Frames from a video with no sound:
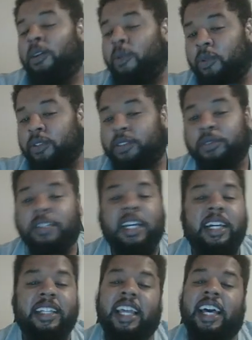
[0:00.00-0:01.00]

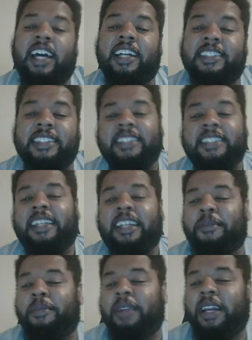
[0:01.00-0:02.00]
2,906
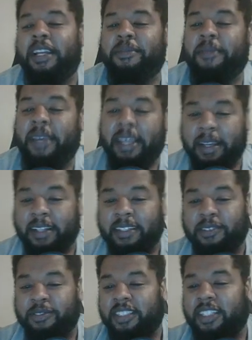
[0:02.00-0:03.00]
second place, man. This
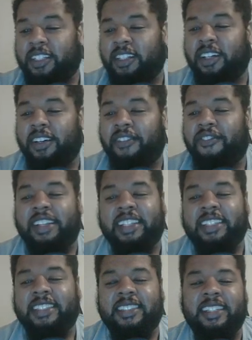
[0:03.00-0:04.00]
was in the 50
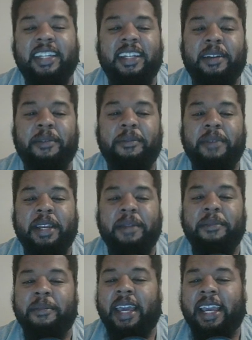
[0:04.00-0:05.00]
cent mini
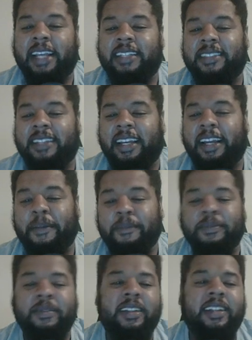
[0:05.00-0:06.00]
max, alright?
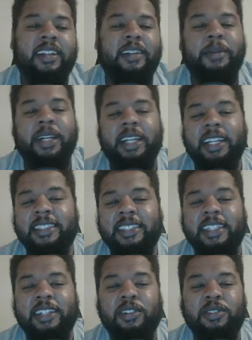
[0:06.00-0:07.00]
But let's
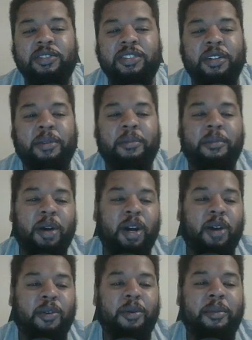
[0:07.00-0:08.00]
get on to
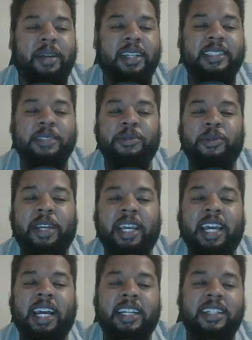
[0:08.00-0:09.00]
tomorrow, man. See what we
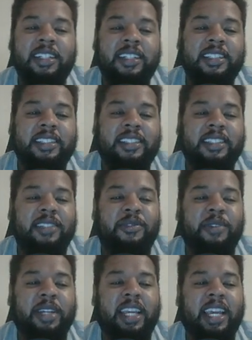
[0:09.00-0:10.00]
got cooking. See if
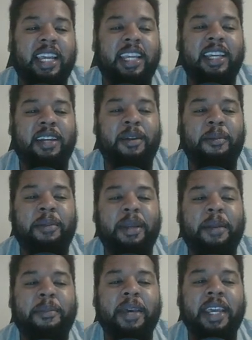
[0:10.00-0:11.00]
we can get a
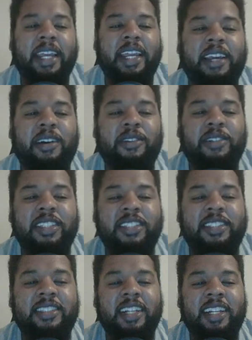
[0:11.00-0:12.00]
big payday this
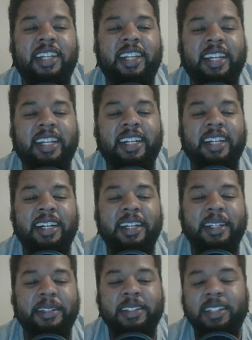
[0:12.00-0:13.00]
Sunday,
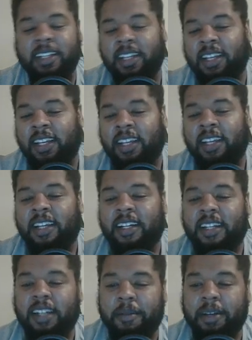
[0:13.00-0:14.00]
alright?
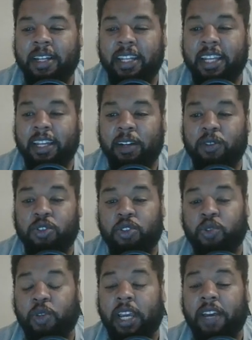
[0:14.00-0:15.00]
Coming in on
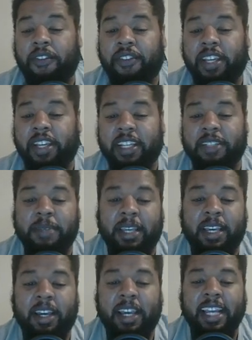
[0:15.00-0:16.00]
DraftKings,
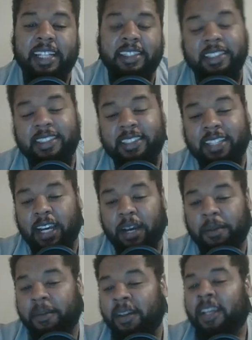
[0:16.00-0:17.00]
man, at the
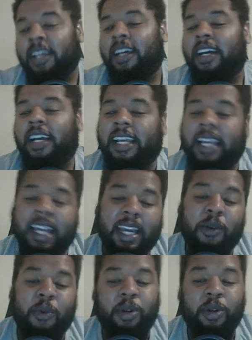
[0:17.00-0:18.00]
top. A guy I
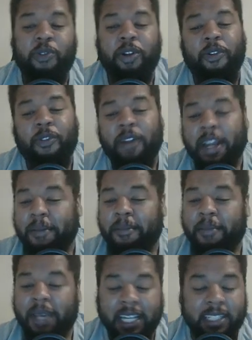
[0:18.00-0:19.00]
want to run right
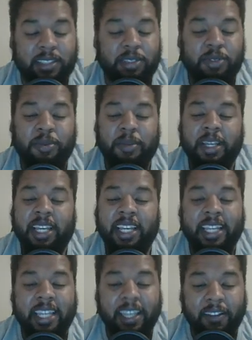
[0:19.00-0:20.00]
back to, man.
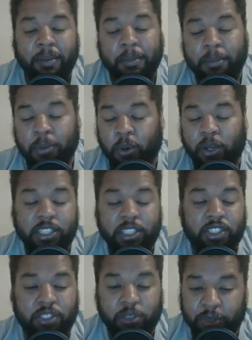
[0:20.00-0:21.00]
Kevin Porter
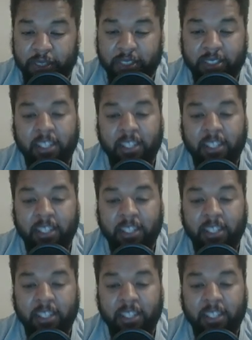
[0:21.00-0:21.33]
Jr.